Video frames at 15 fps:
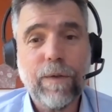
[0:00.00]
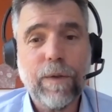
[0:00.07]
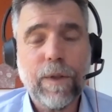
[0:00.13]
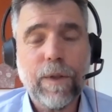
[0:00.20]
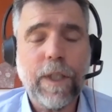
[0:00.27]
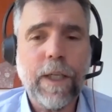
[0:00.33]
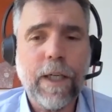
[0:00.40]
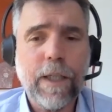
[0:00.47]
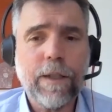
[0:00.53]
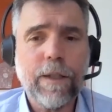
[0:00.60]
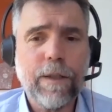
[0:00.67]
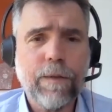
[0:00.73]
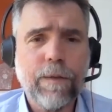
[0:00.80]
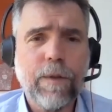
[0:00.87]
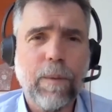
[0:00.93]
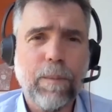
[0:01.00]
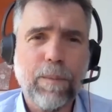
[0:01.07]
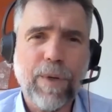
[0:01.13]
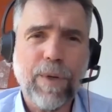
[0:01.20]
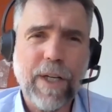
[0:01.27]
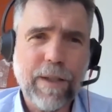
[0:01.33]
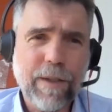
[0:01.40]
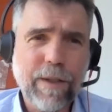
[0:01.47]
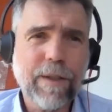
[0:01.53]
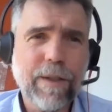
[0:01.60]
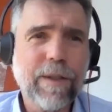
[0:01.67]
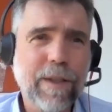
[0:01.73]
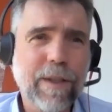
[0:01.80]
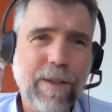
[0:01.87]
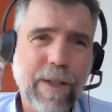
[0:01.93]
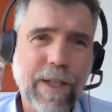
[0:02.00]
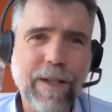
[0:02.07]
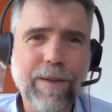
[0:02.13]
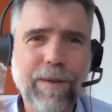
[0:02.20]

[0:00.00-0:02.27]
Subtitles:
teenagers who've got braces and got other